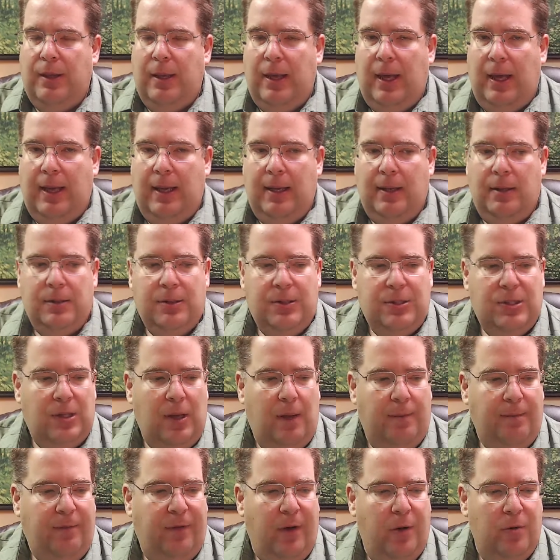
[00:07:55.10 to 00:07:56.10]
that
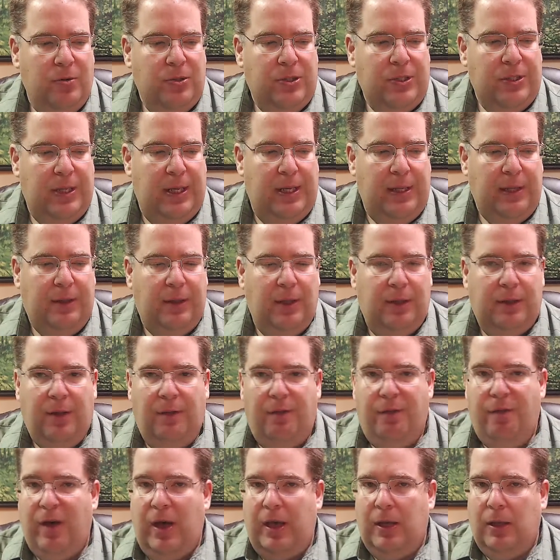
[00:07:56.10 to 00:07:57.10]
some folks think that the
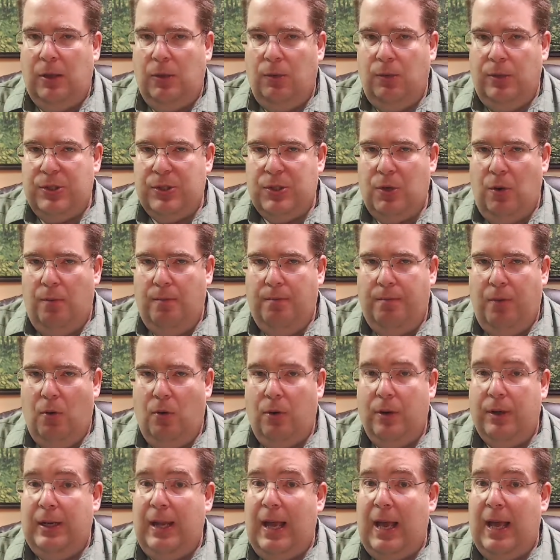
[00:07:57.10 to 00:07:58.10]
veil was so
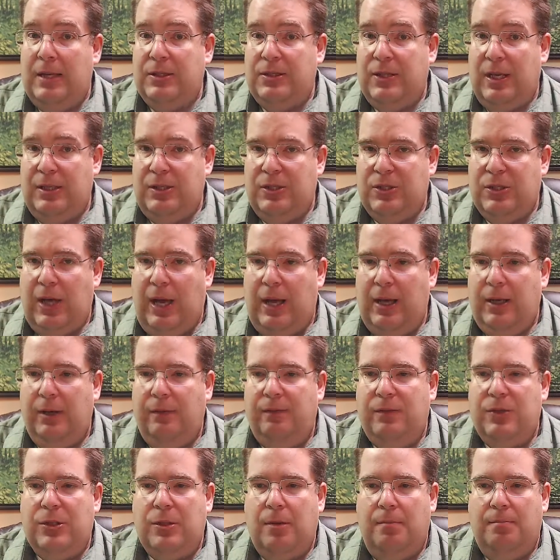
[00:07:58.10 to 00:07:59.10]
important as a sign
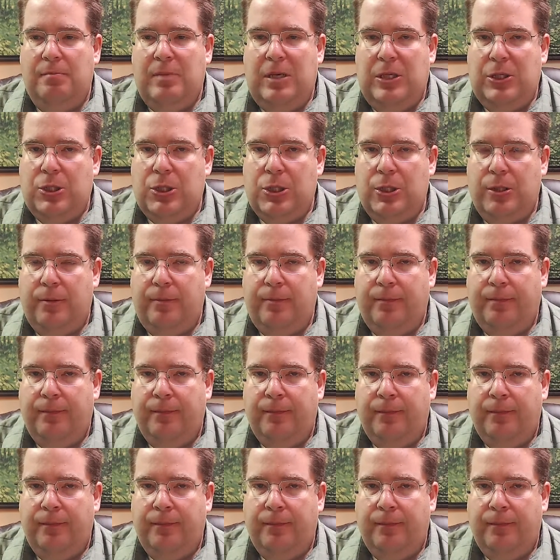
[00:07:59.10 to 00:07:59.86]
of submission.